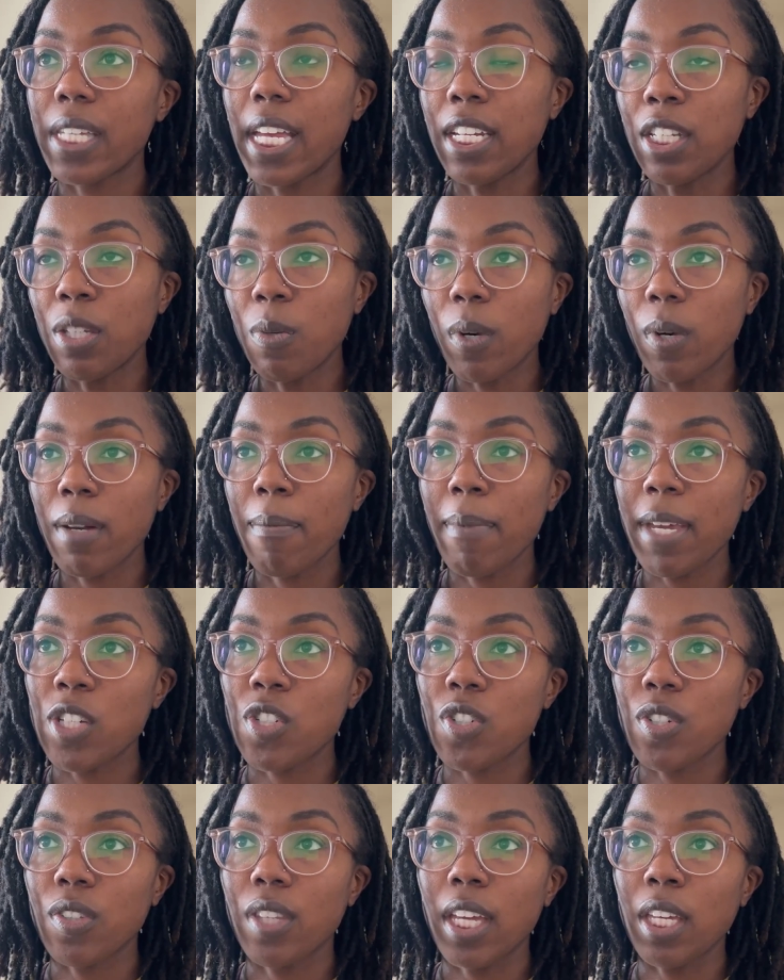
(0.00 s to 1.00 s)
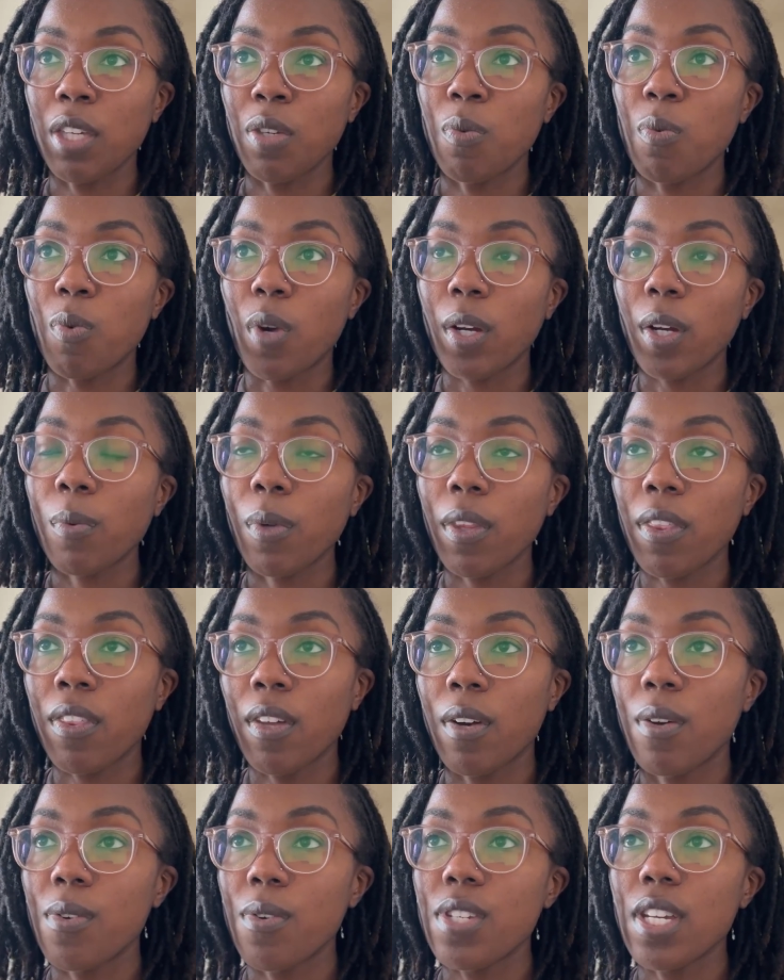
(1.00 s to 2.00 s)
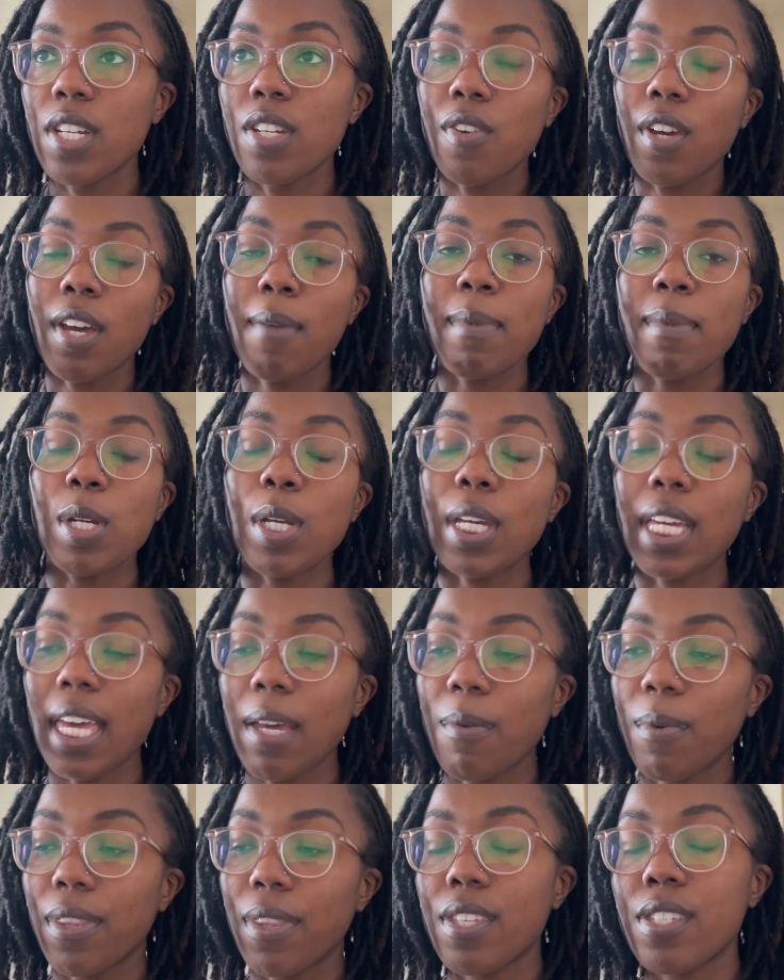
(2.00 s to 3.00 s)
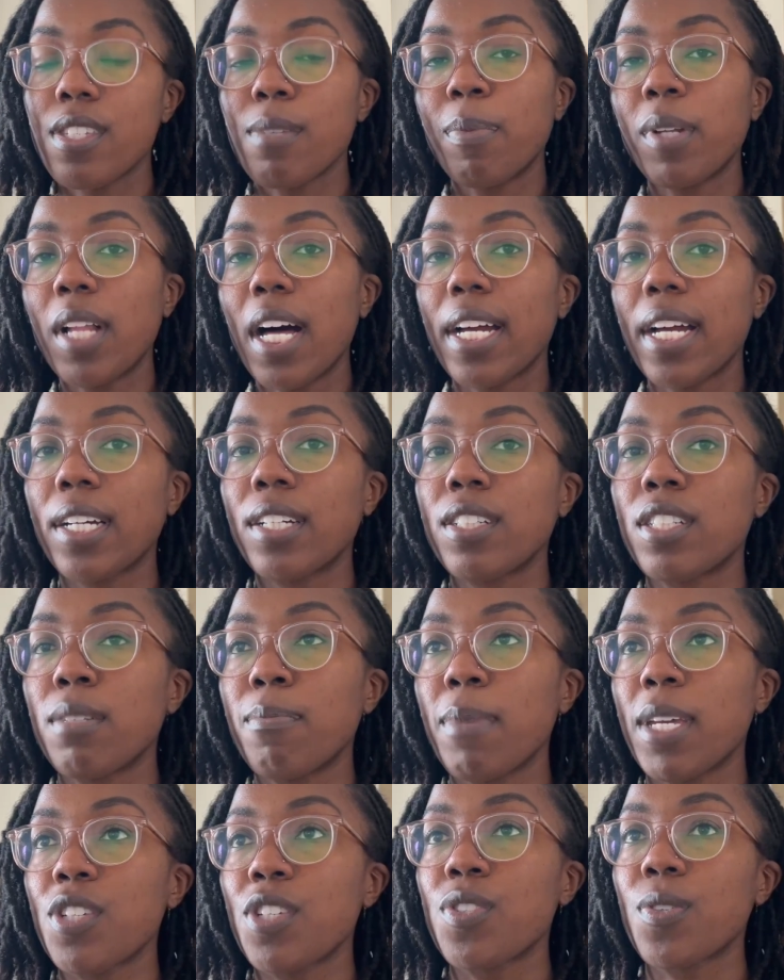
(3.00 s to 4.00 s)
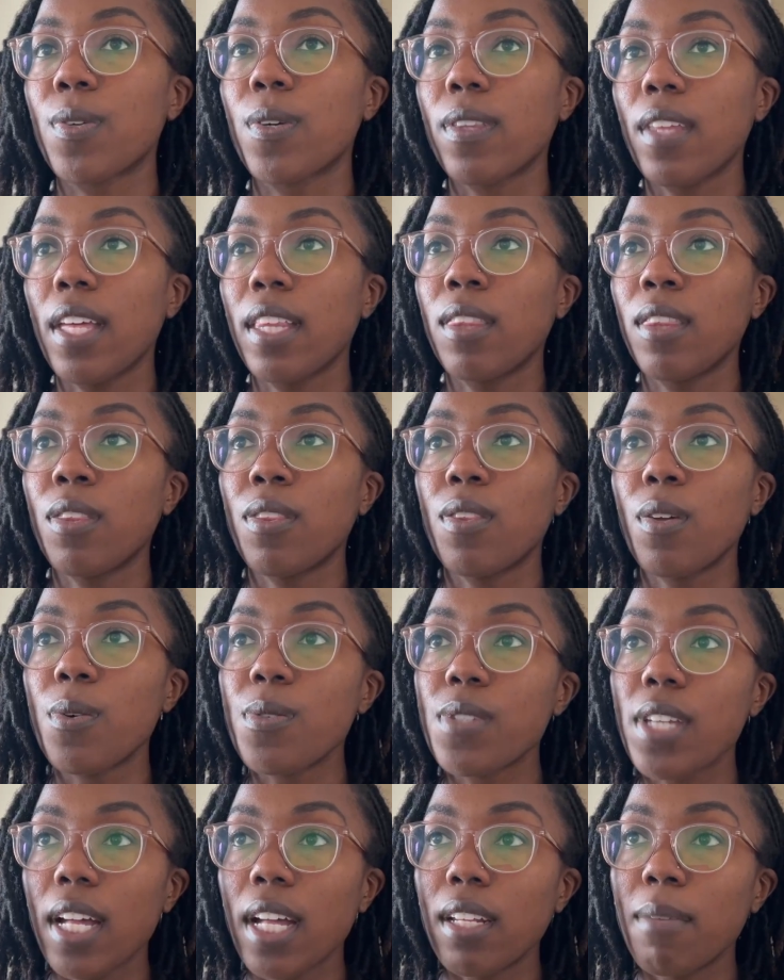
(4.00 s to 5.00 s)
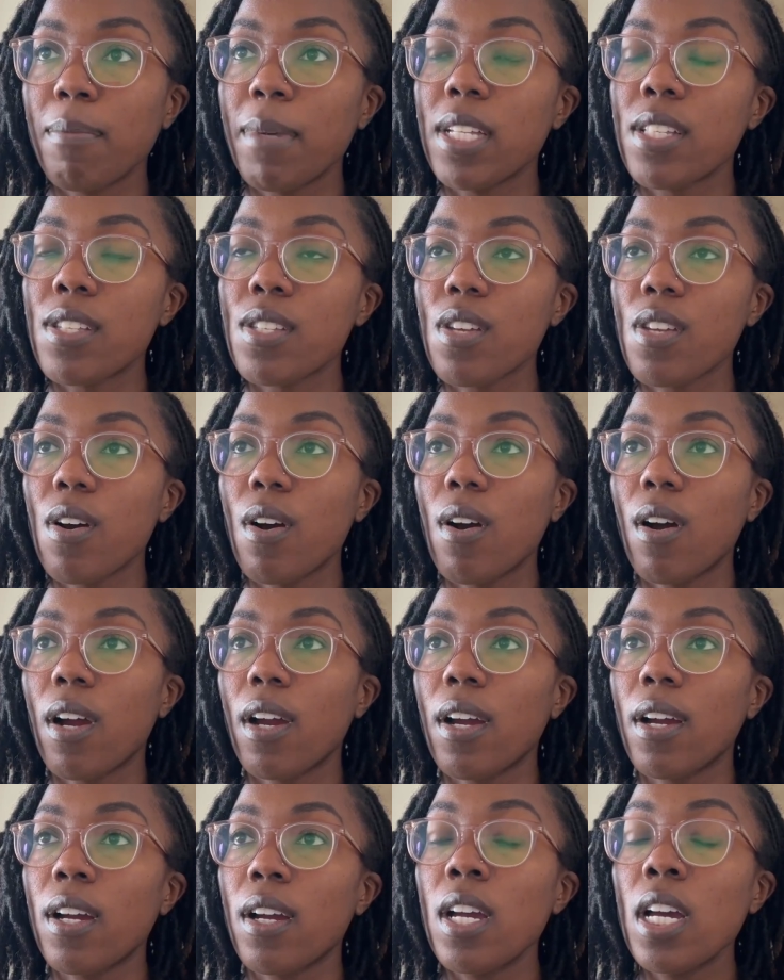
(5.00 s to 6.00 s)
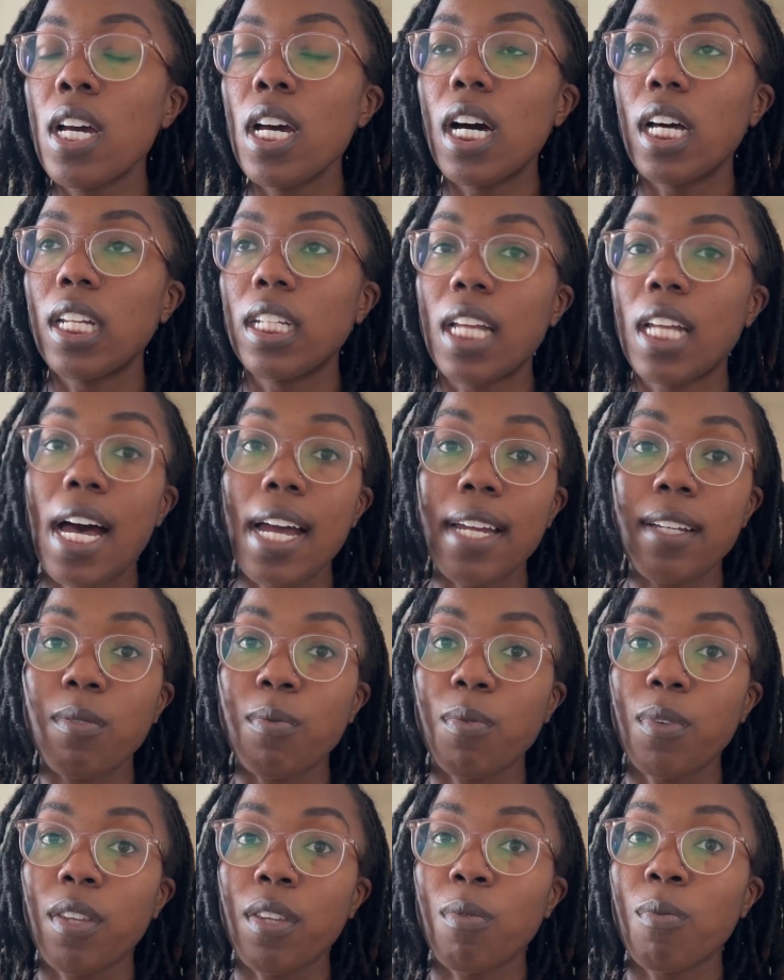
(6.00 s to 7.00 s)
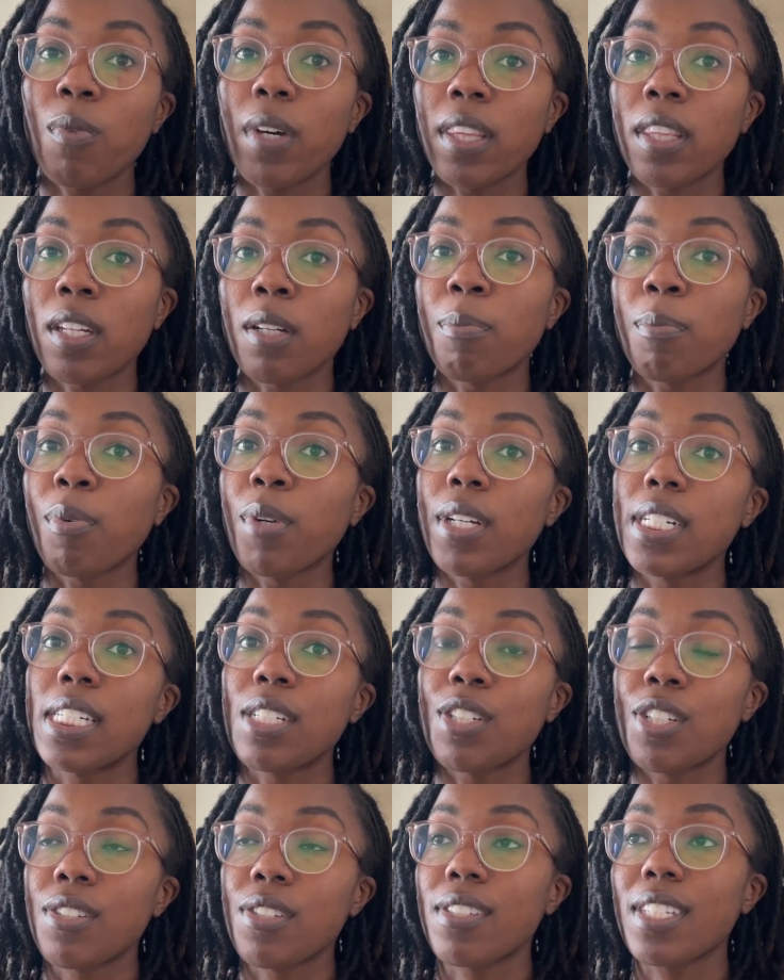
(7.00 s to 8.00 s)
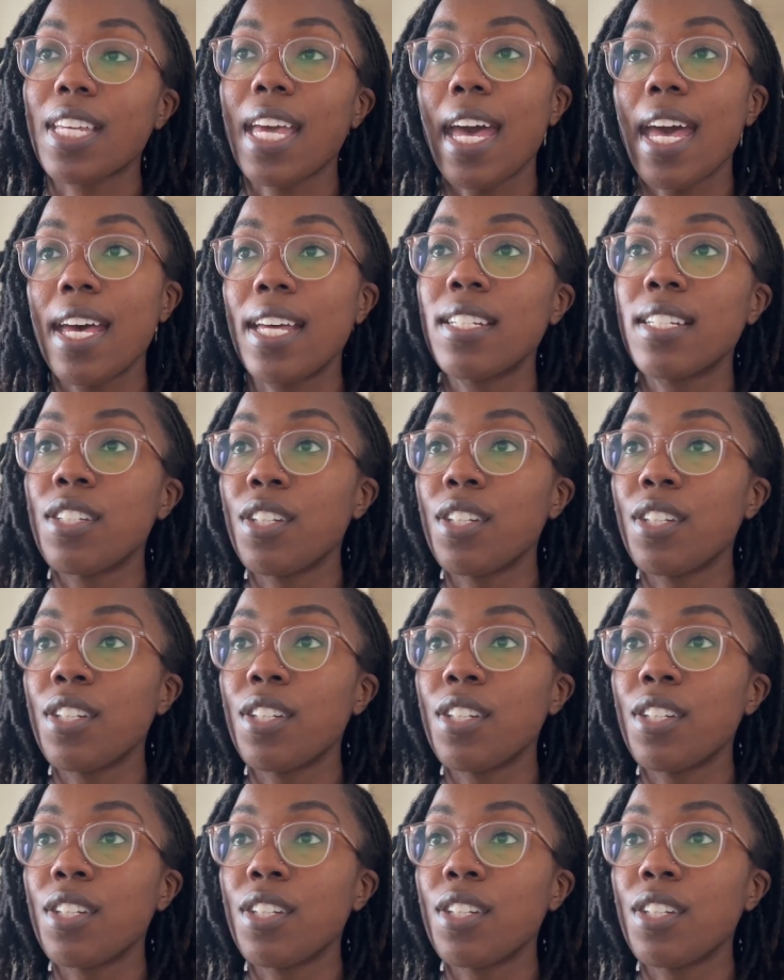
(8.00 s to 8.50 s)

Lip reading: and you want to make sure that you work with those and you communicate with the supplier to make sure that those elements are aligned with what their printers can